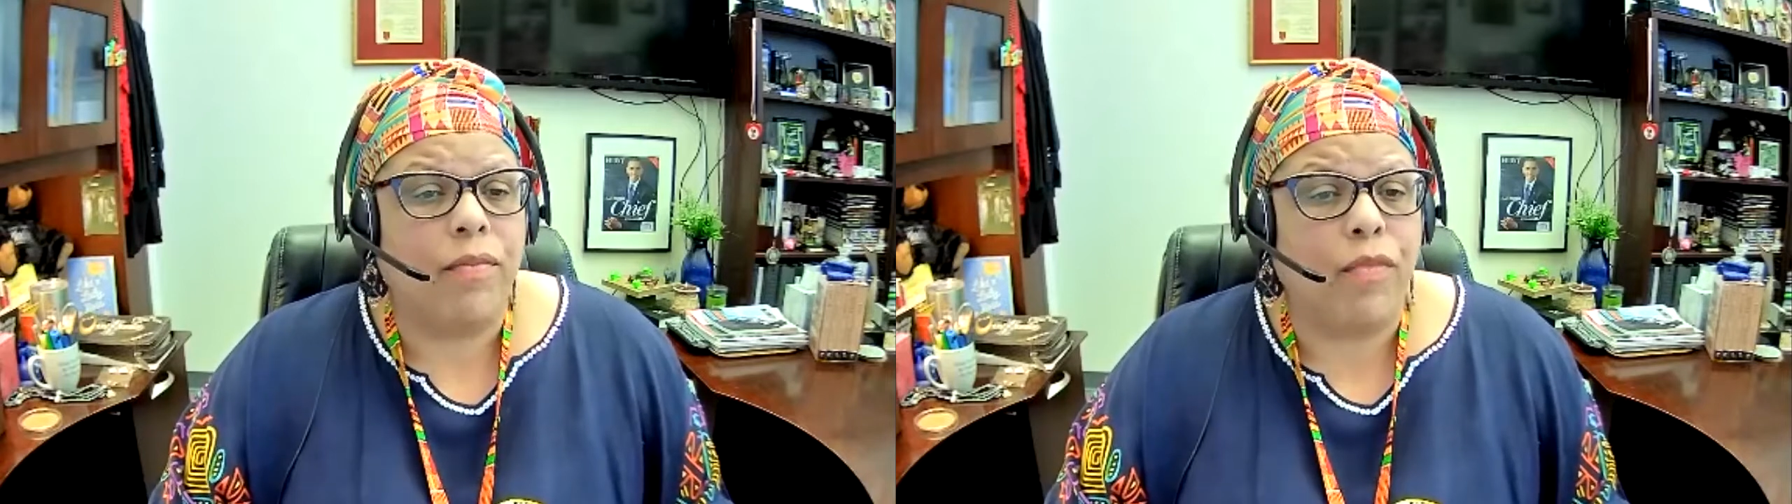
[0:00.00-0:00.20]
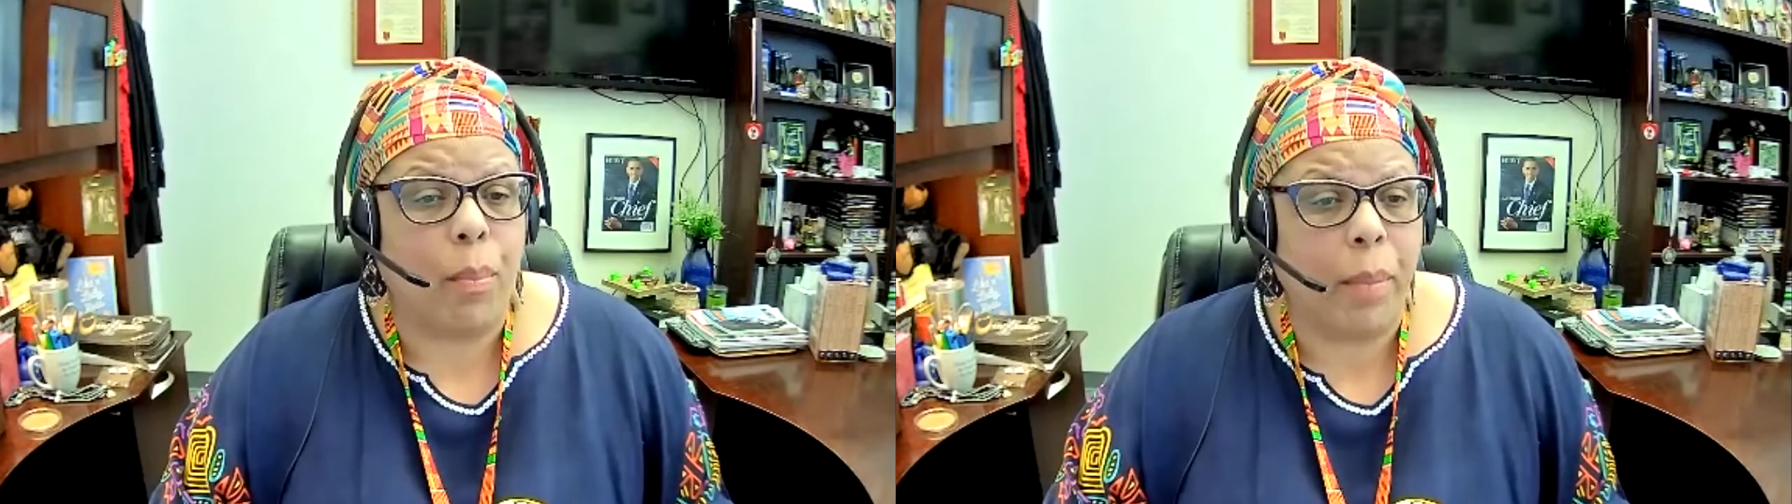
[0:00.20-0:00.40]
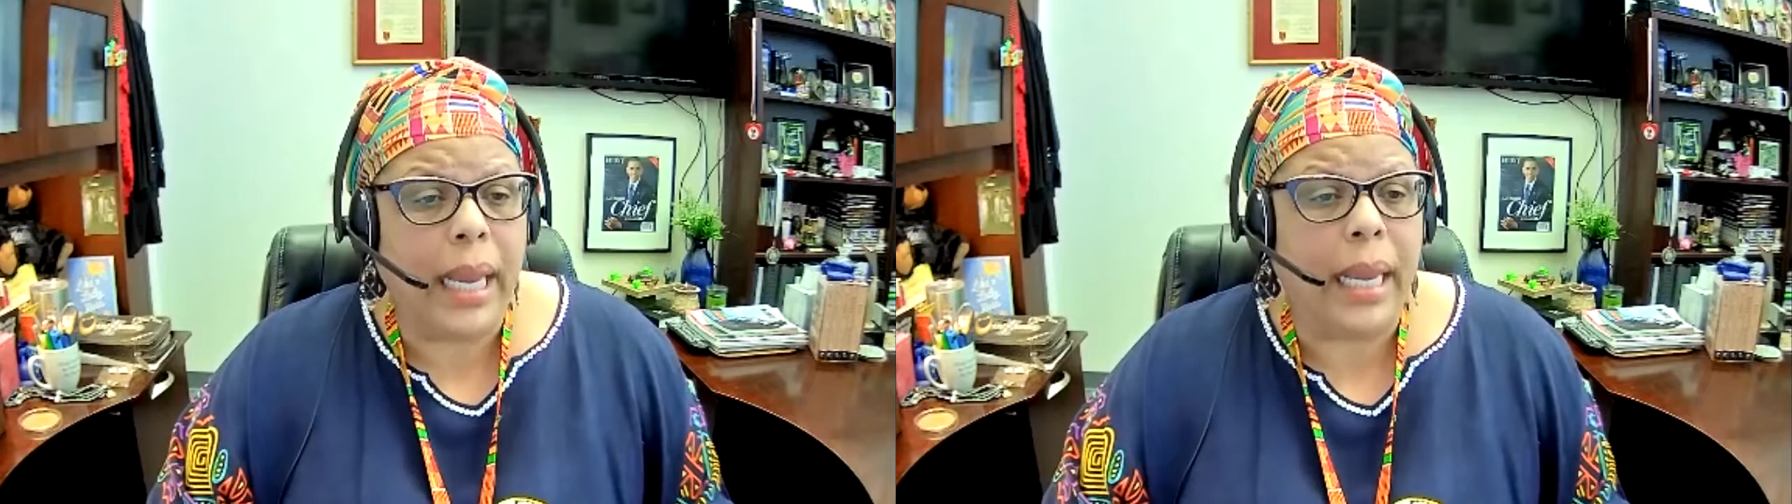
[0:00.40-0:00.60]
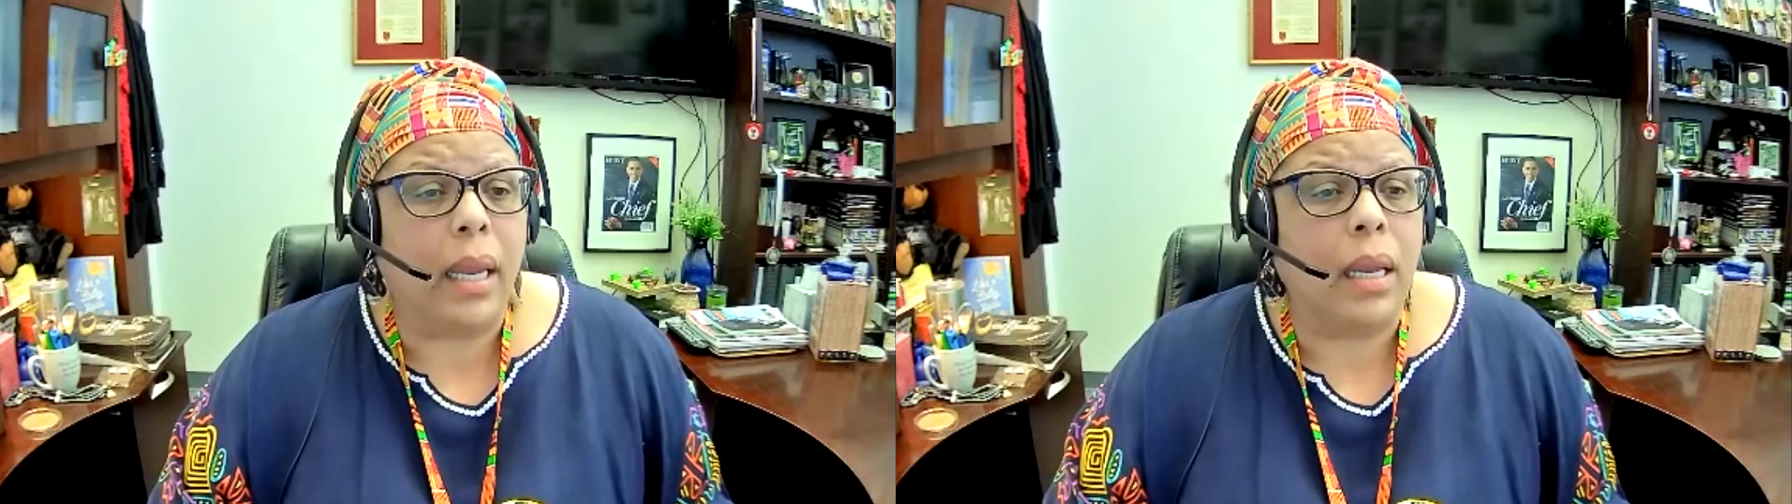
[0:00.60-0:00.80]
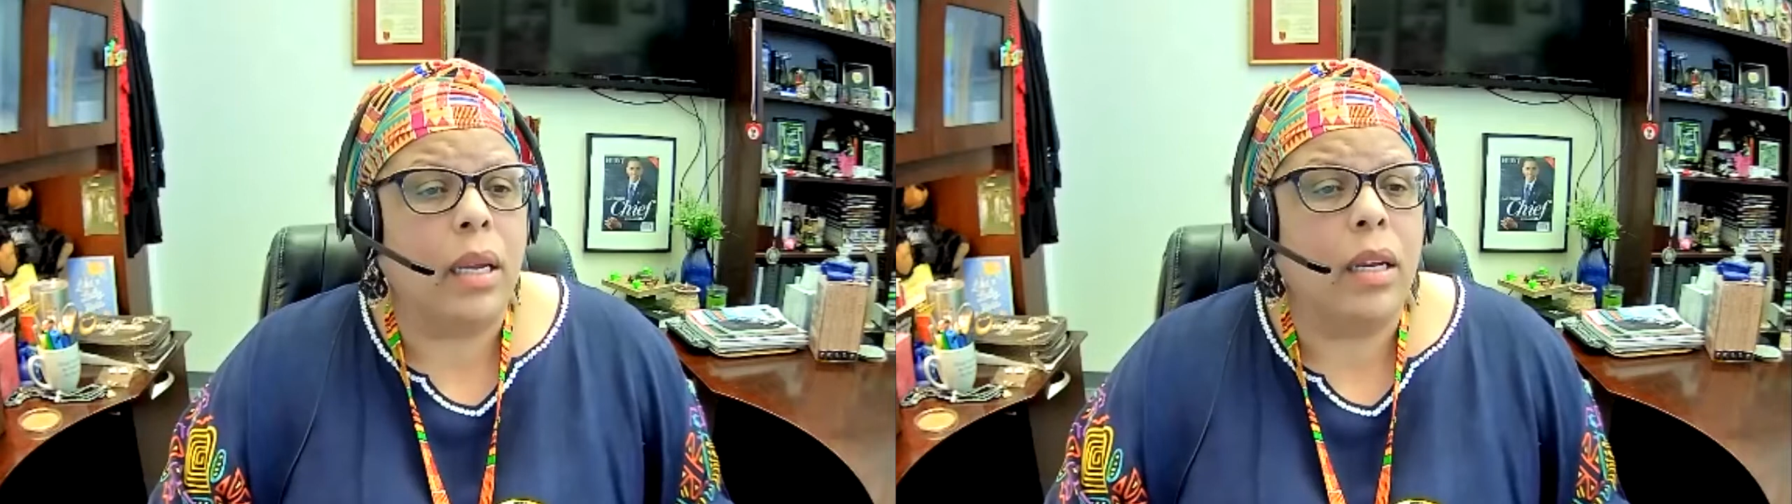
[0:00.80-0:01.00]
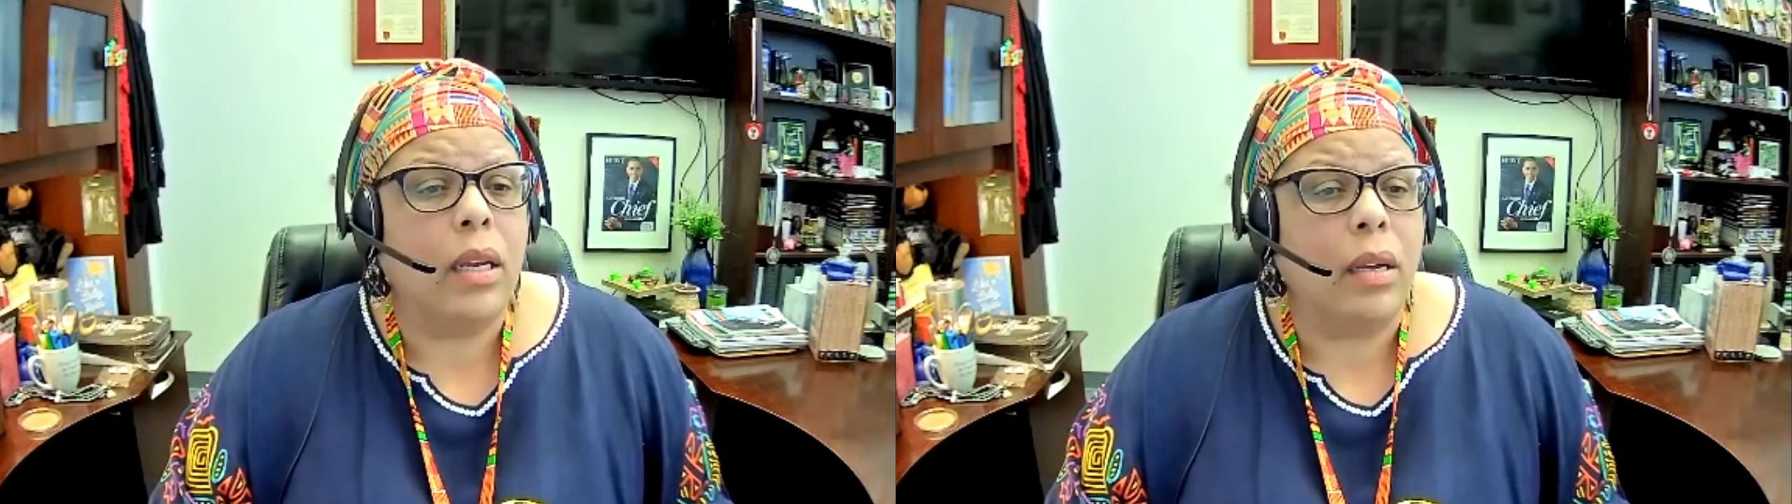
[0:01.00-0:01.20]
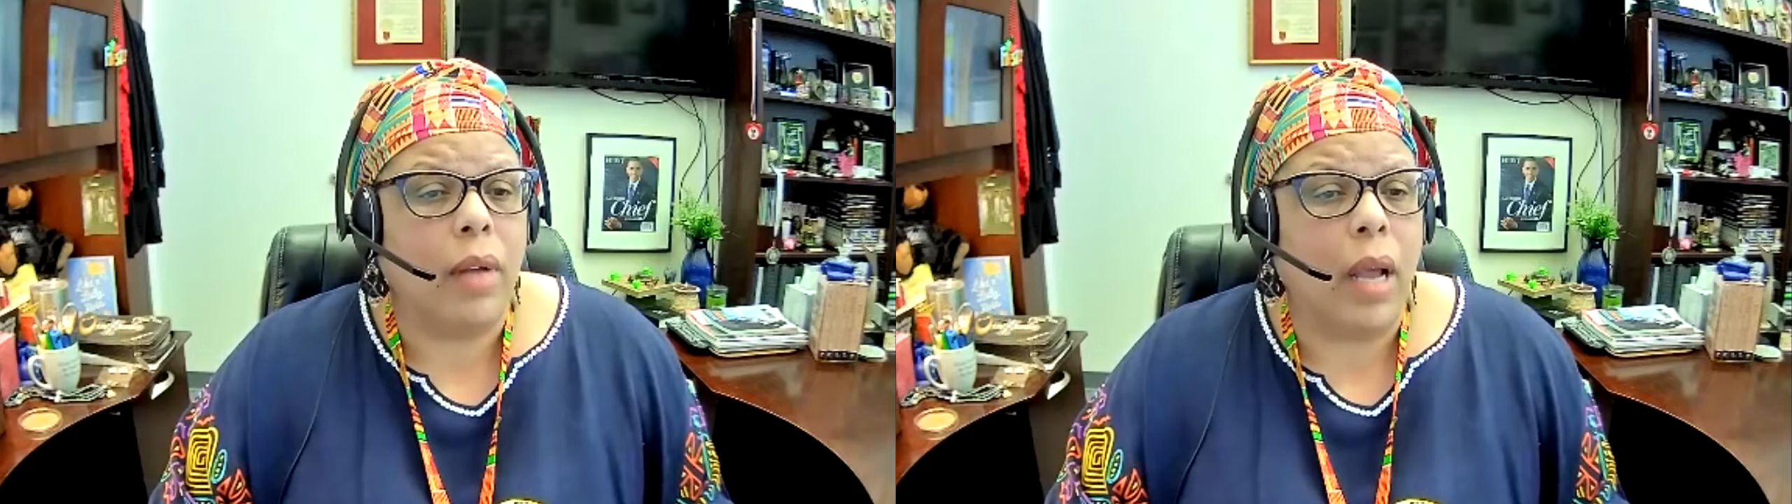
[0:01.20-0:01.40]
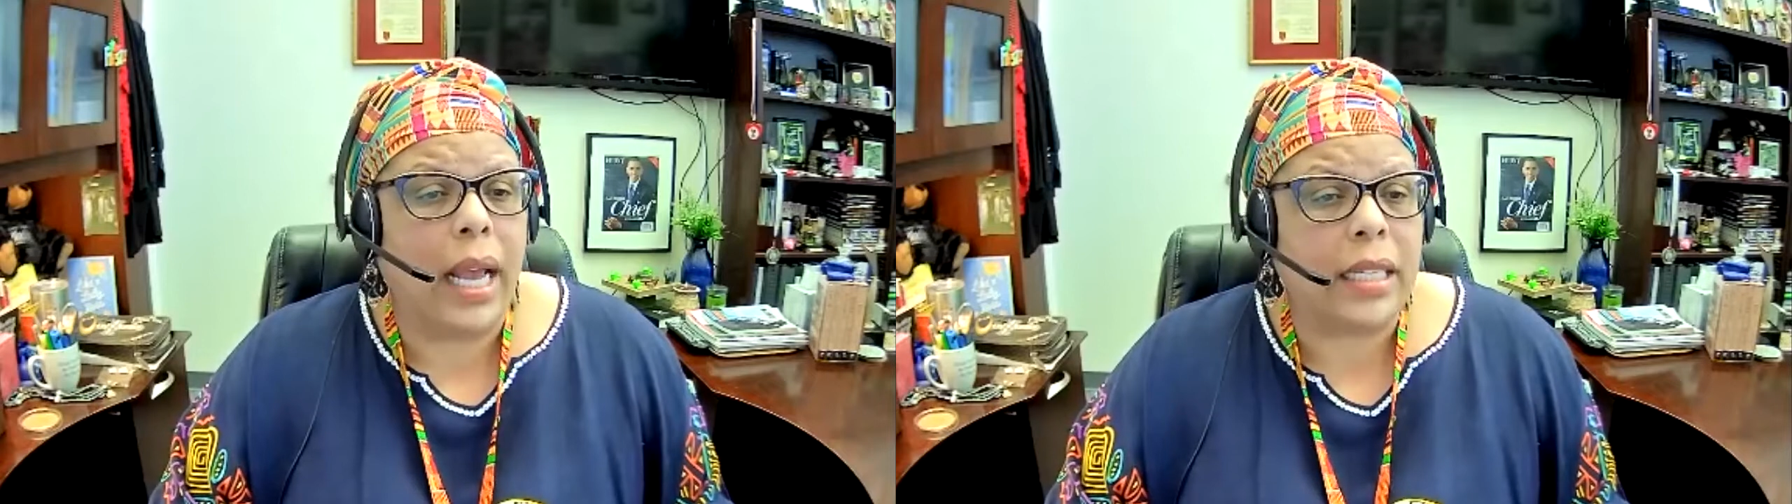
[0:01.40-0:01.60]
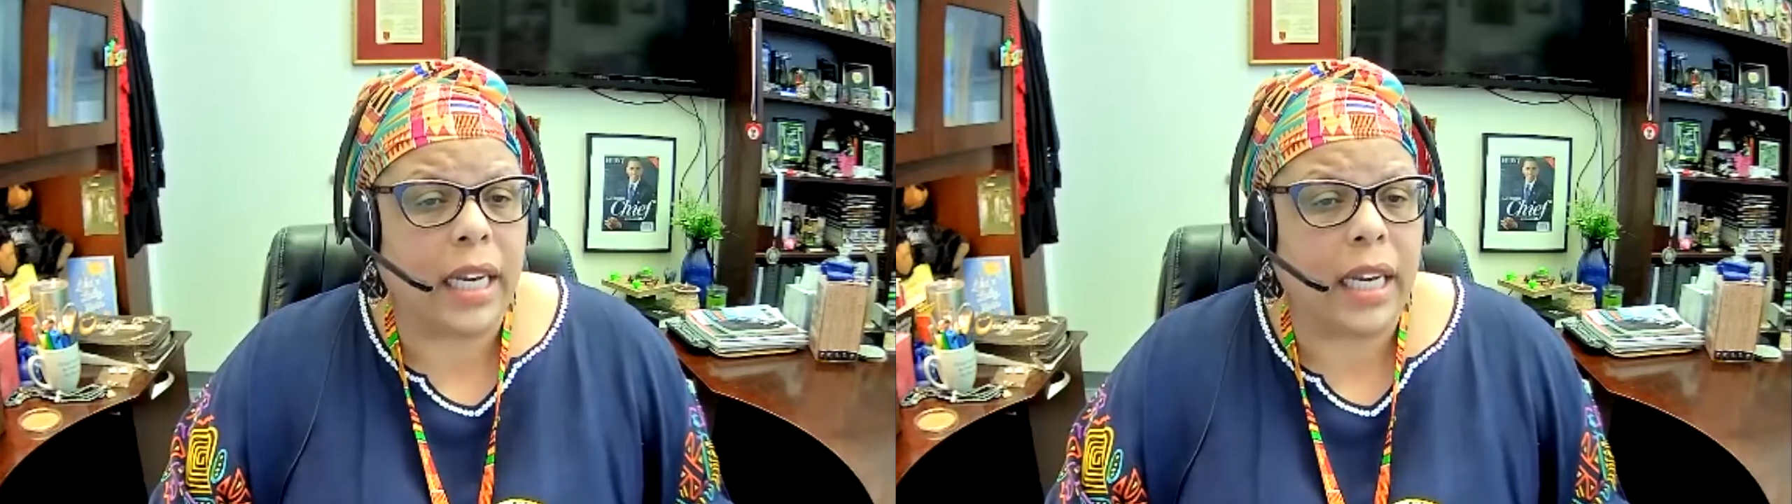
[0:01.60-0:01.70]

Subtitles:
for me, as